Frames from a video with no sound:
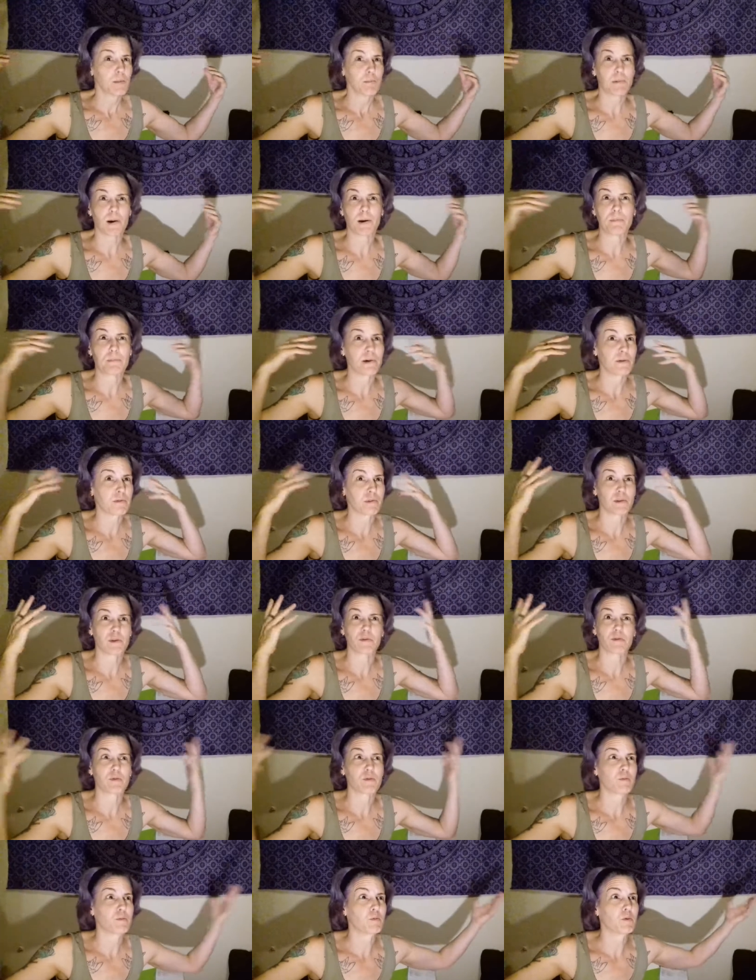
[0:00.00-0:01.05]
pump everything
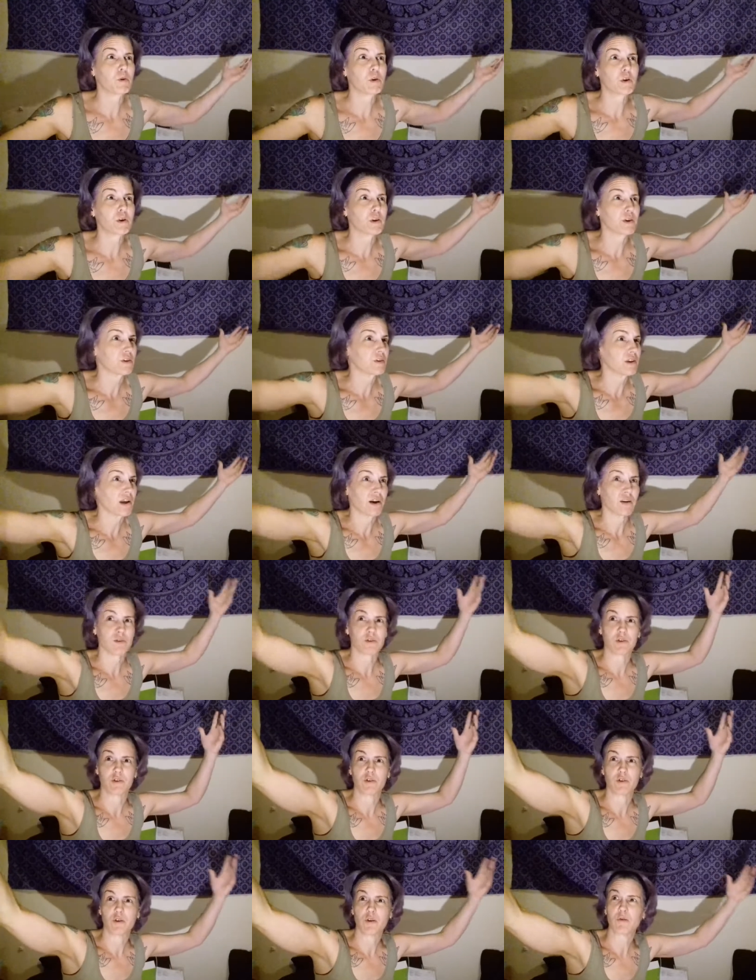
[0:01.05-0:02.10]
from water to
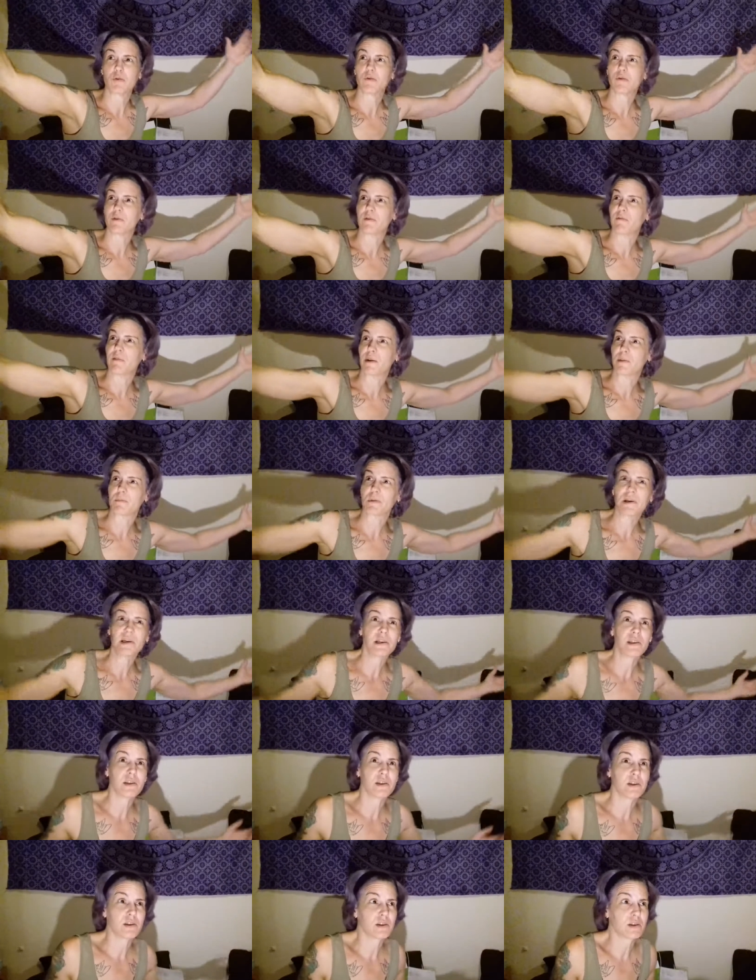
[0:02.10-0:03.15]
sounds and tones and
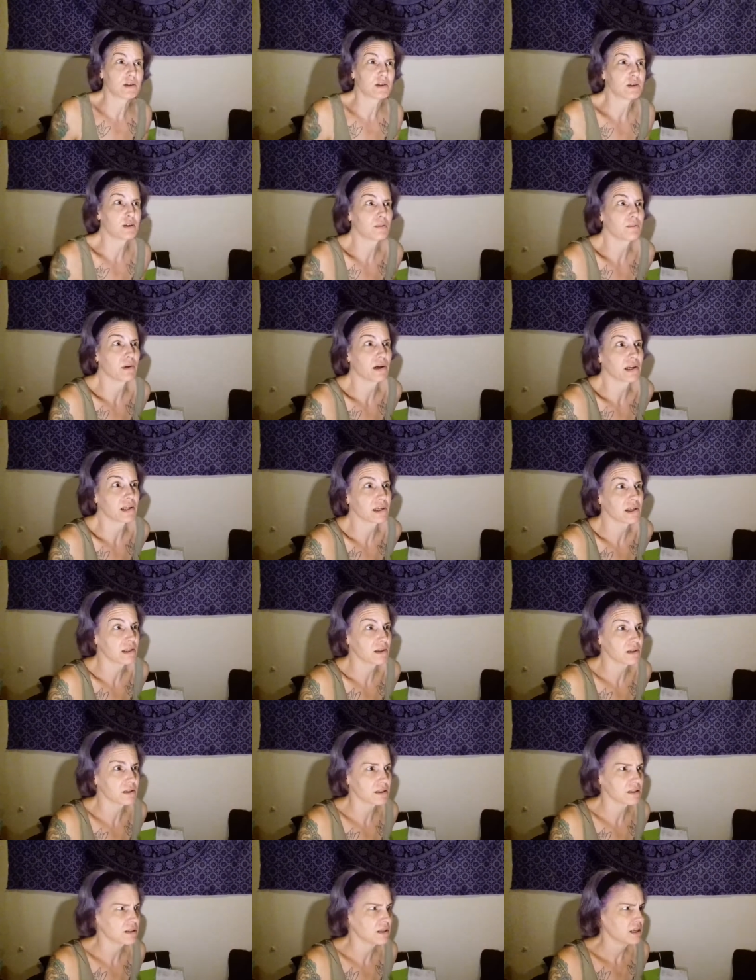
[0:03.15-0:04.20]
vibrations into my
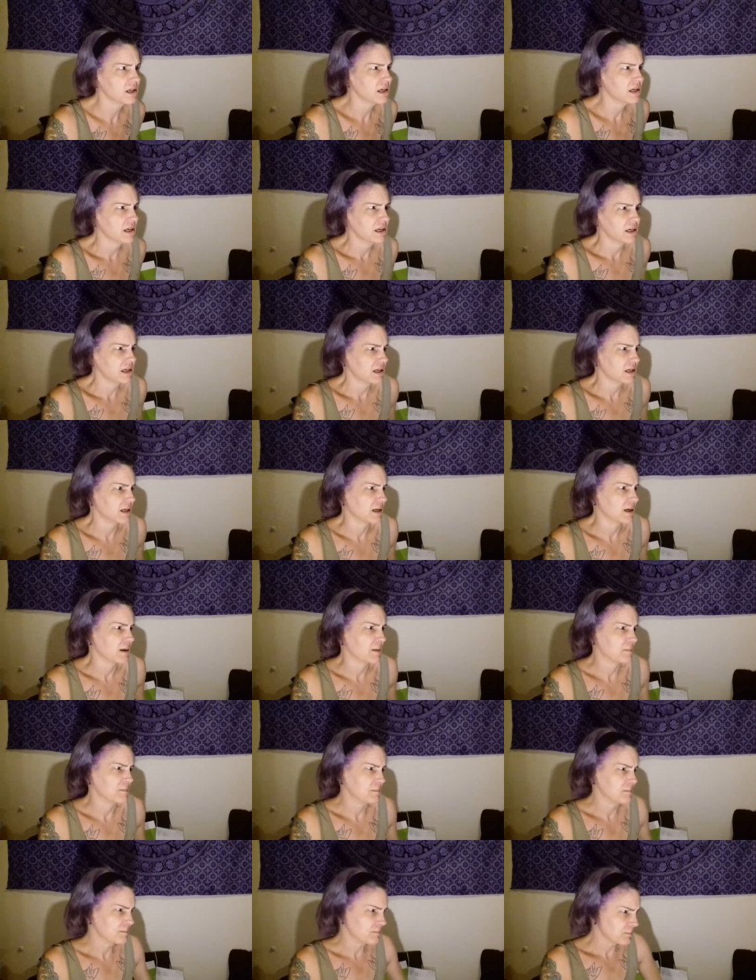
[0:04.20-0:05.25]
ear.
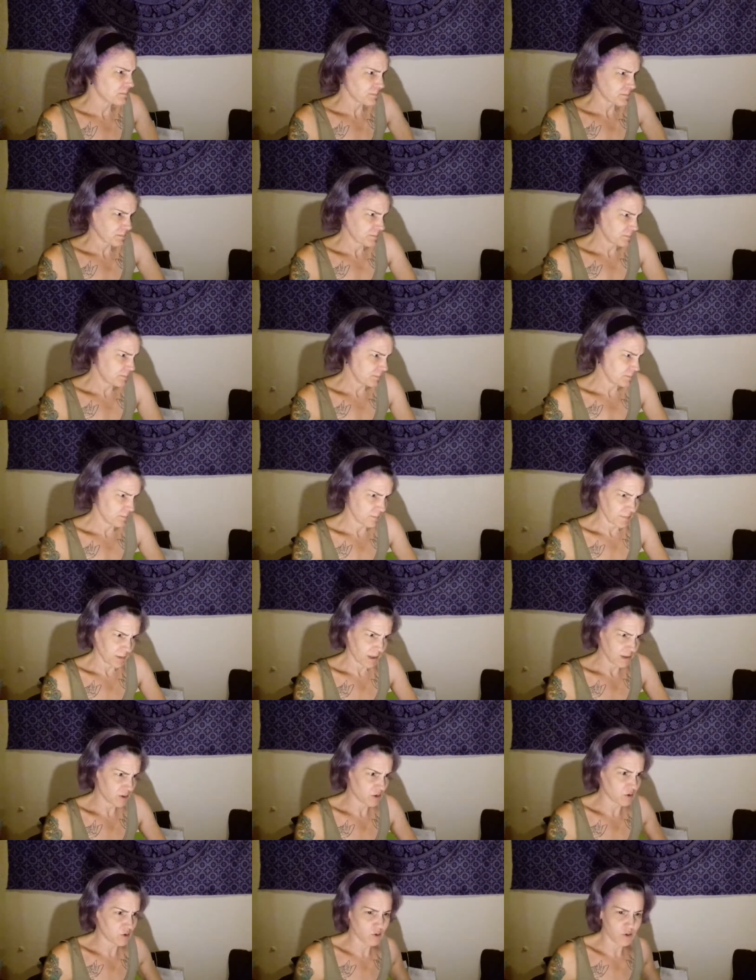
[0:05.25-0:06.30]
I
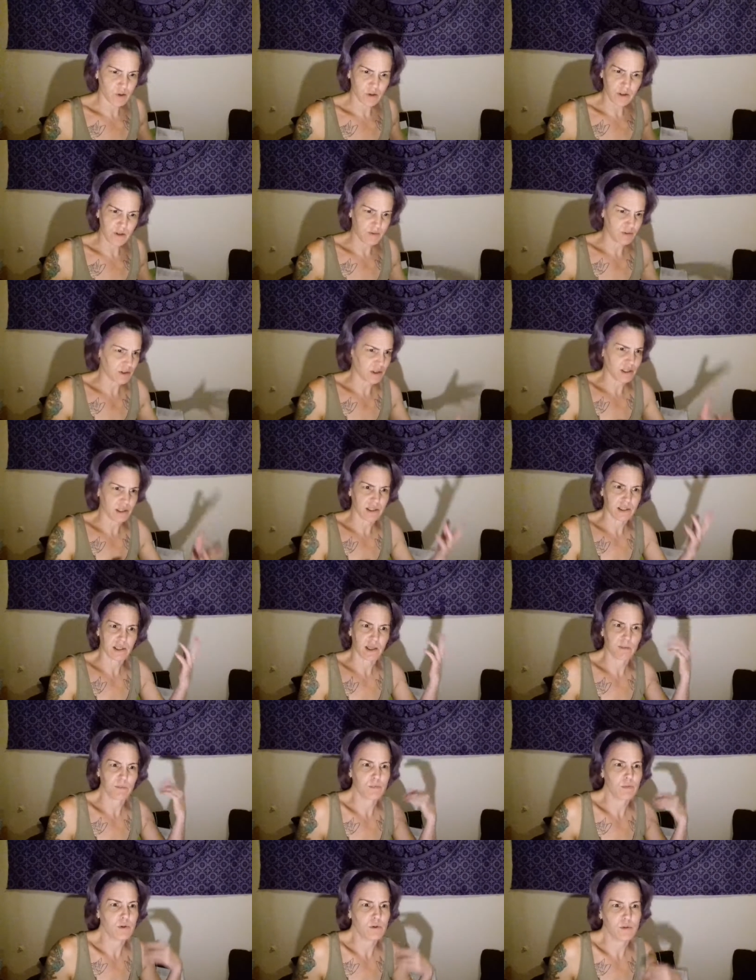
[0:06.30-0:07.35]
stood on different things
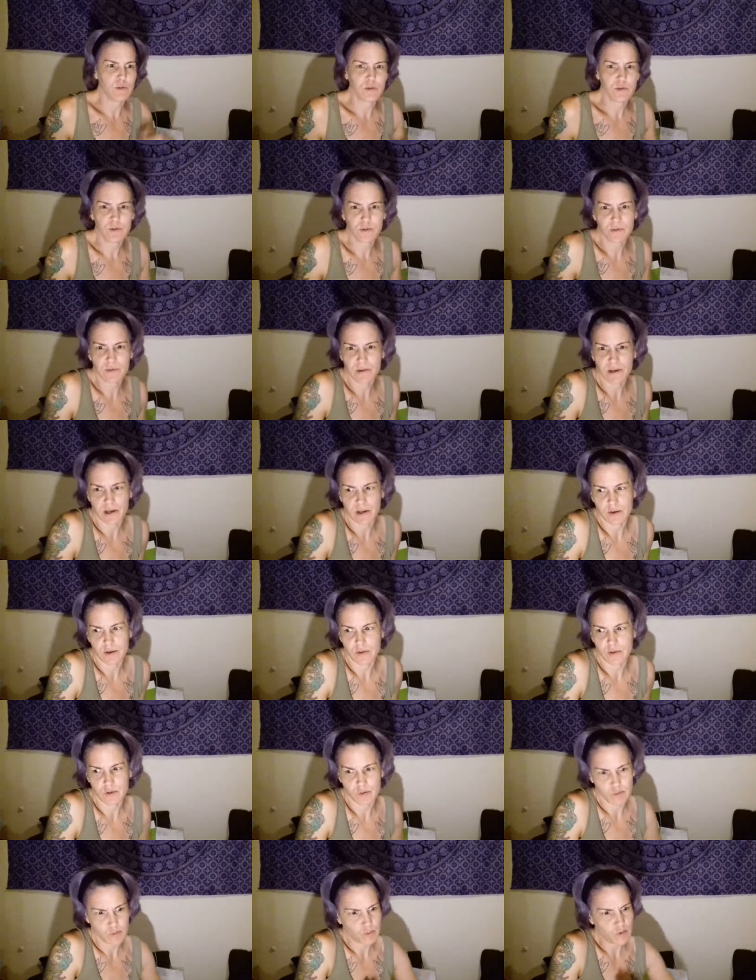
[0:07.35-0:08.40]
that moved. I
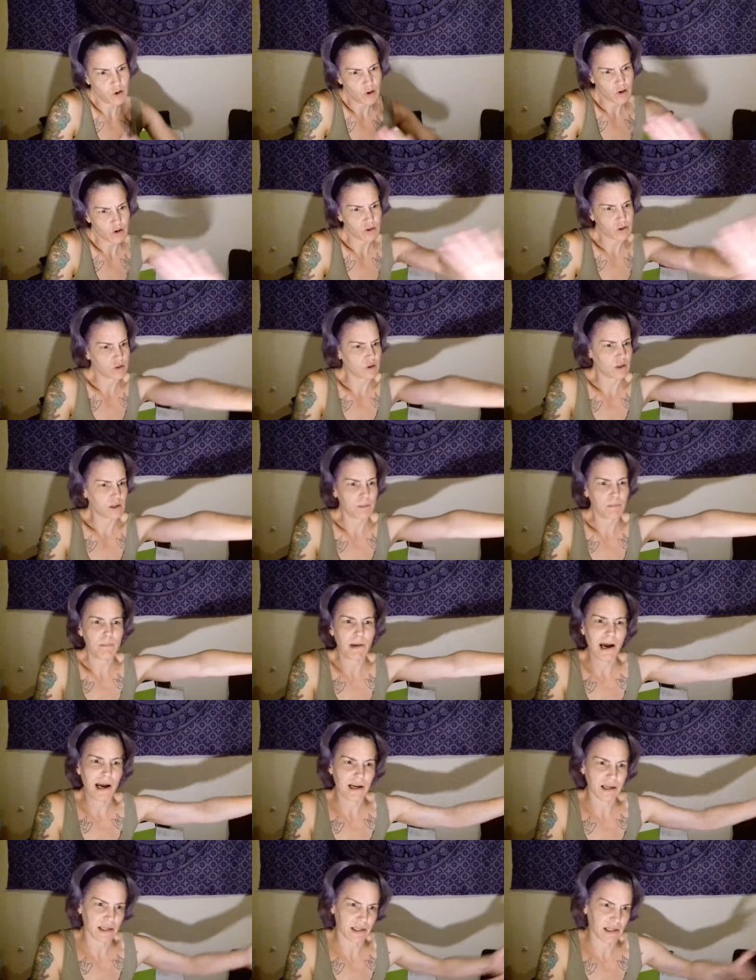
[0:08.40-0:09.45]
also walked on a
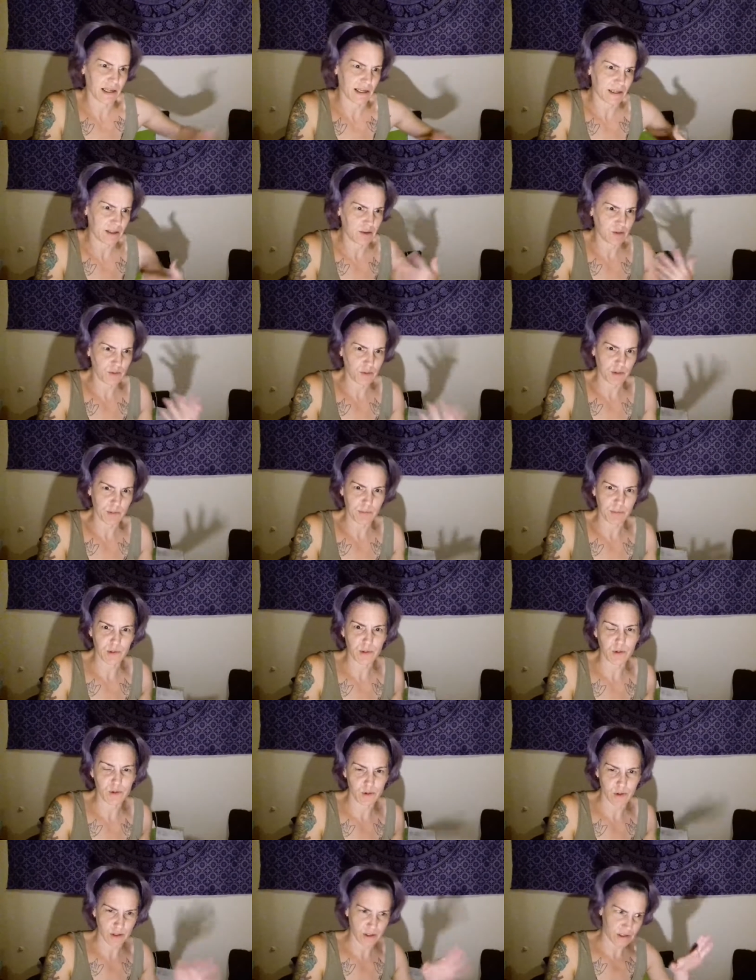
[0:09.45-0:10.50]
mat connected to a
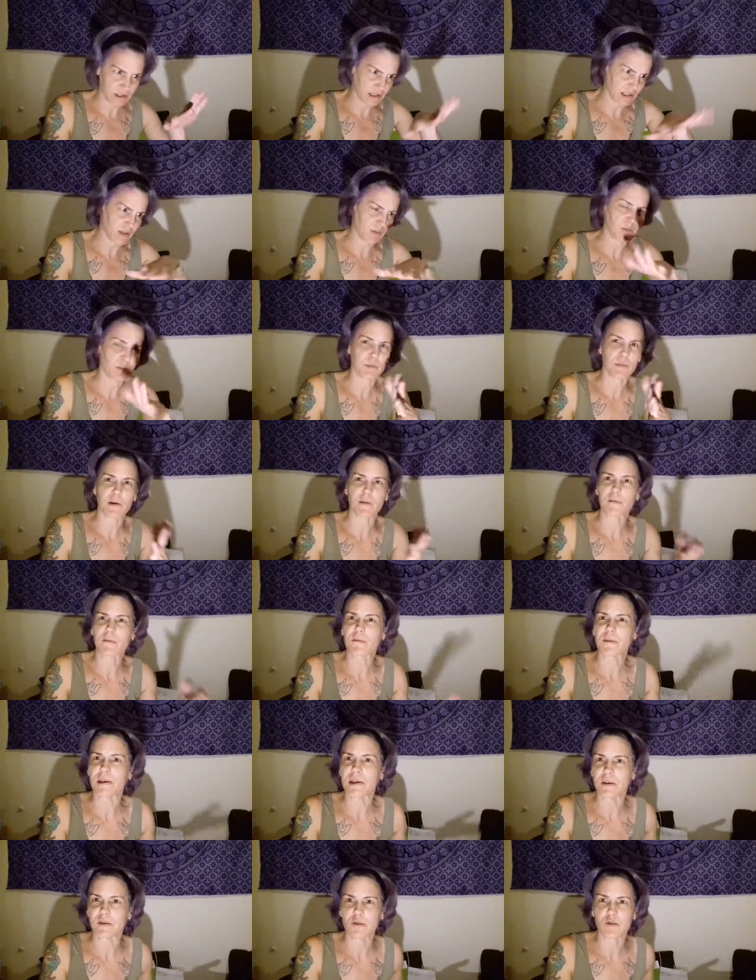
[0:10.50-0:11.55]
computer so they could see what my
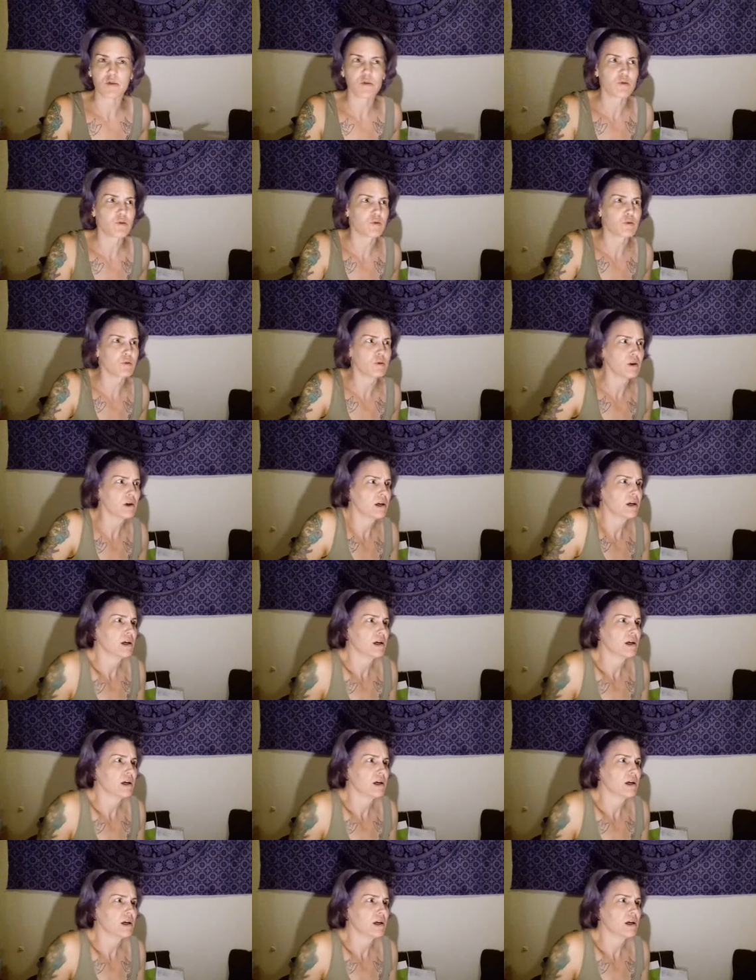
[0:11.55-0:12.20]
feet do.